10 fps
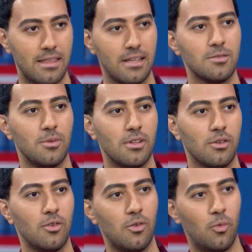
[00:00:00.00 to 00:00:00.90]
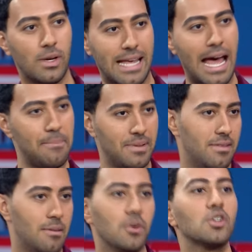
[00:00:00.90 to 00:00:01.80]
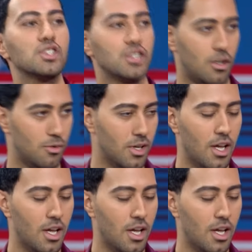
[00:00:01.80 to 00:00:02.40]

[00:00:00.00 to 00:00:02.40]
things will go what happened in the book. No.